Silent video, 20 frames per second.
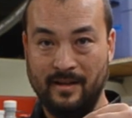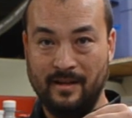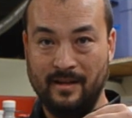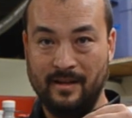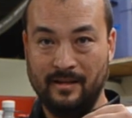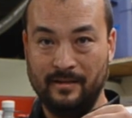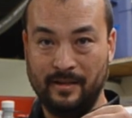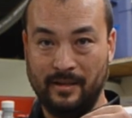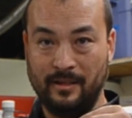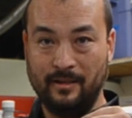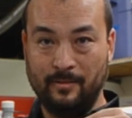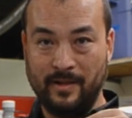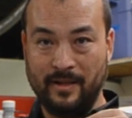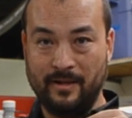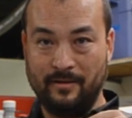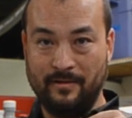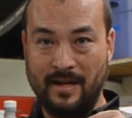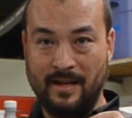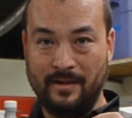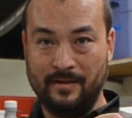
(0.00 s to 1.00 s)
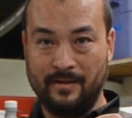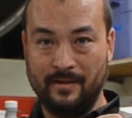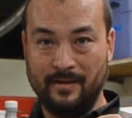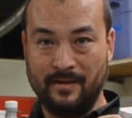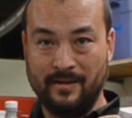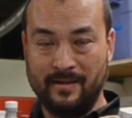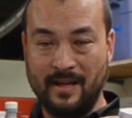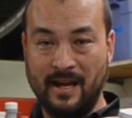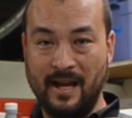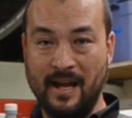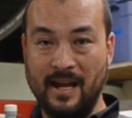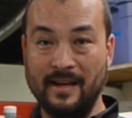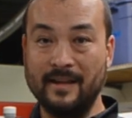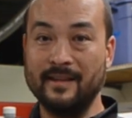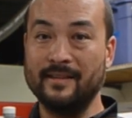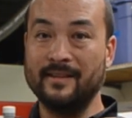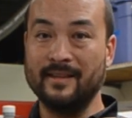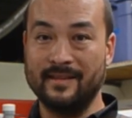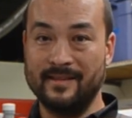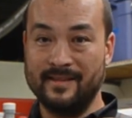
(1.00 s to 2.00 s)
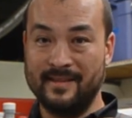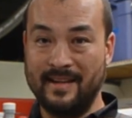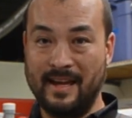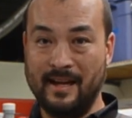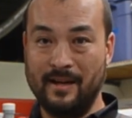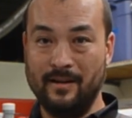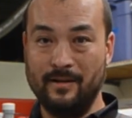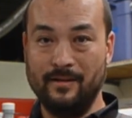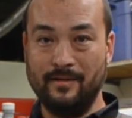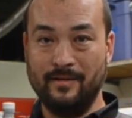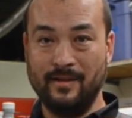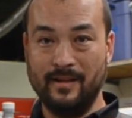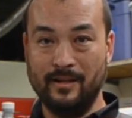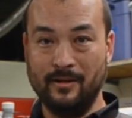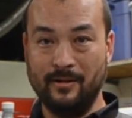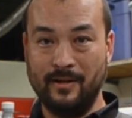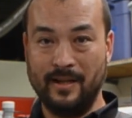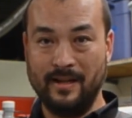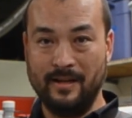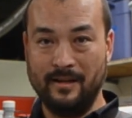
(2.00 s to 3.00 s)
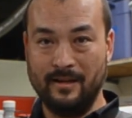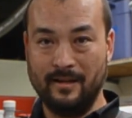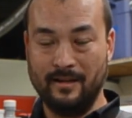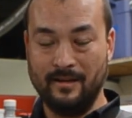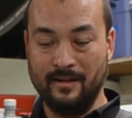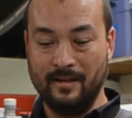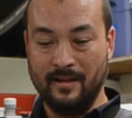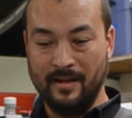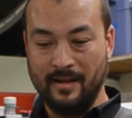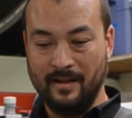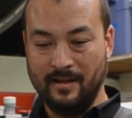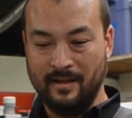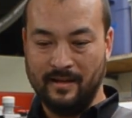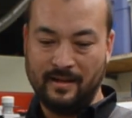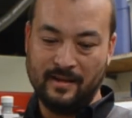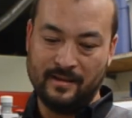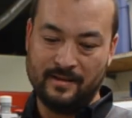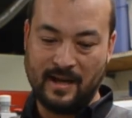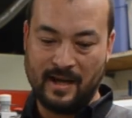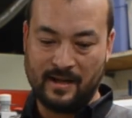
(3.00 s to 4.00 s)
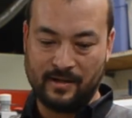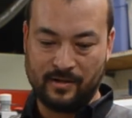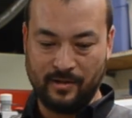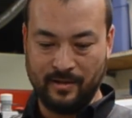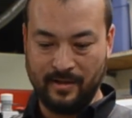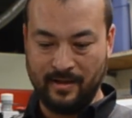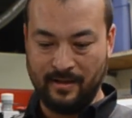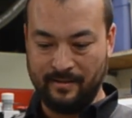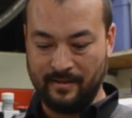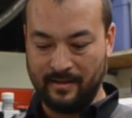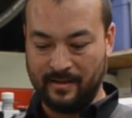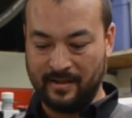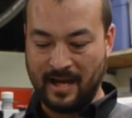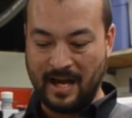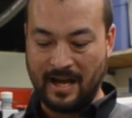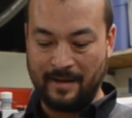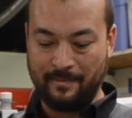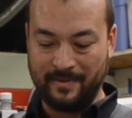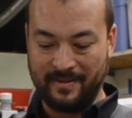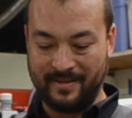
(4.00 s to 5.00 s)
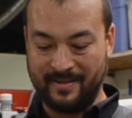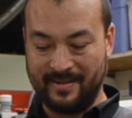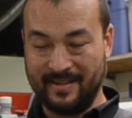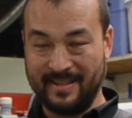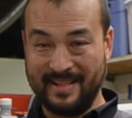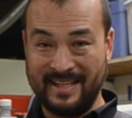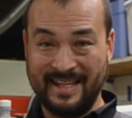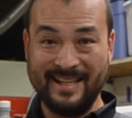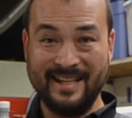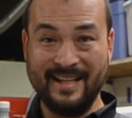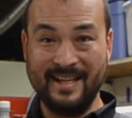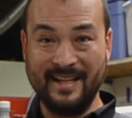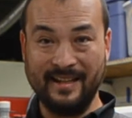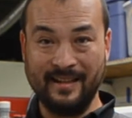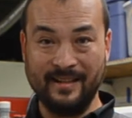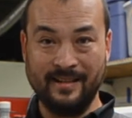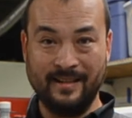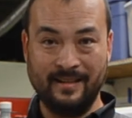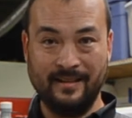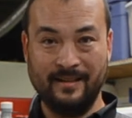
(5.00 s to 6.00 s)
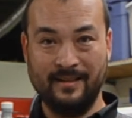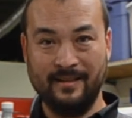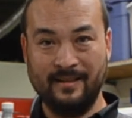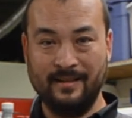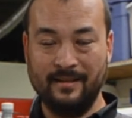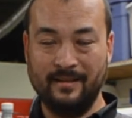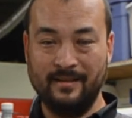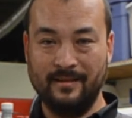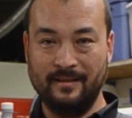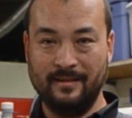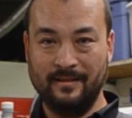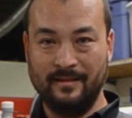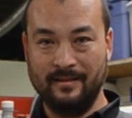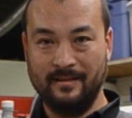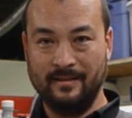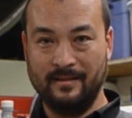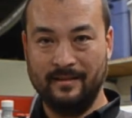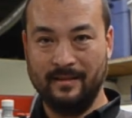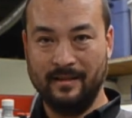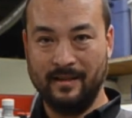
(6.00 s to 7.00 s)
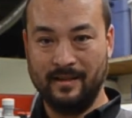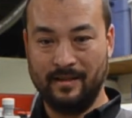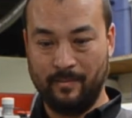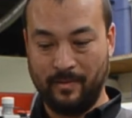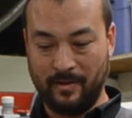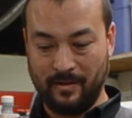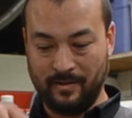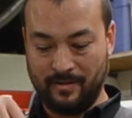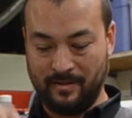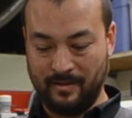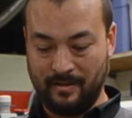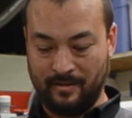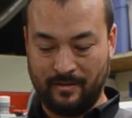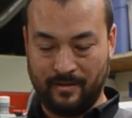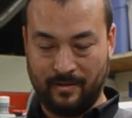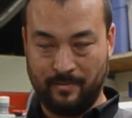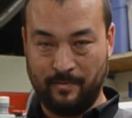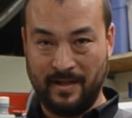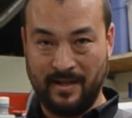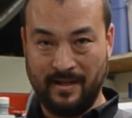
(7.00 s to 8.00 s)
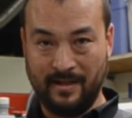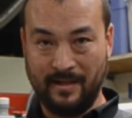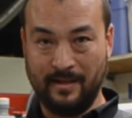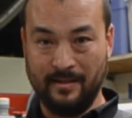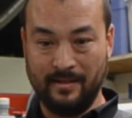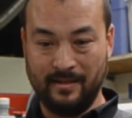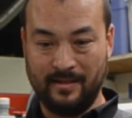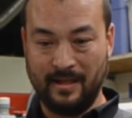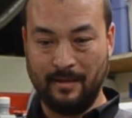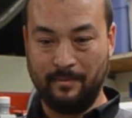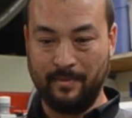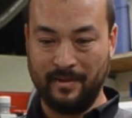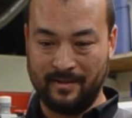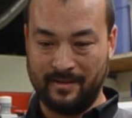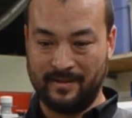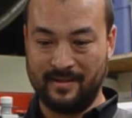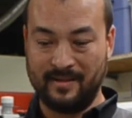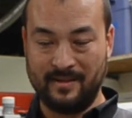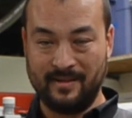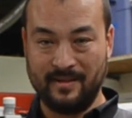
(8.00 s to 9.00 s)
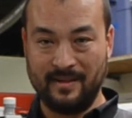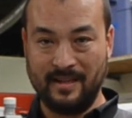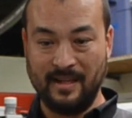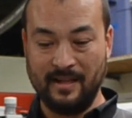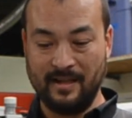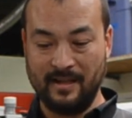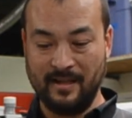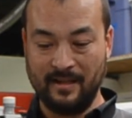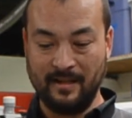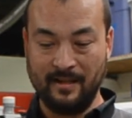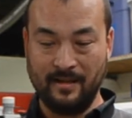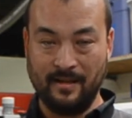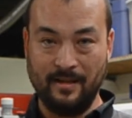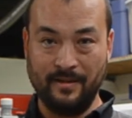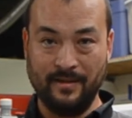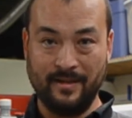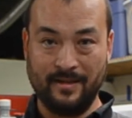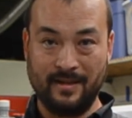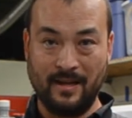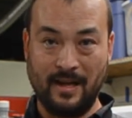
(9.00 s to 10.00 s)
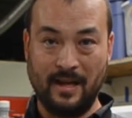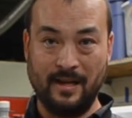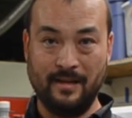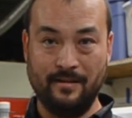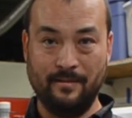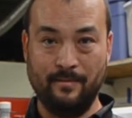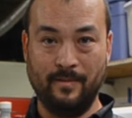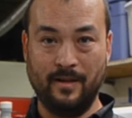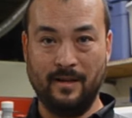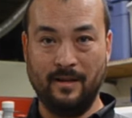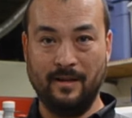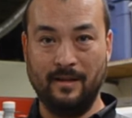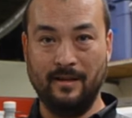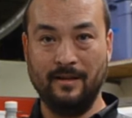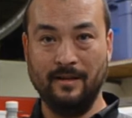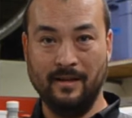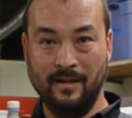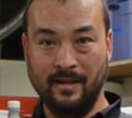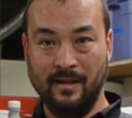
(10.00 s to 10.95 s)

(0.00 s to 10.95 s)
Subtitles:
a little bit around to the side, and the sound that you hear is actually the top skidding as opposed to spinning on the tip. It's skidding on the side of the ball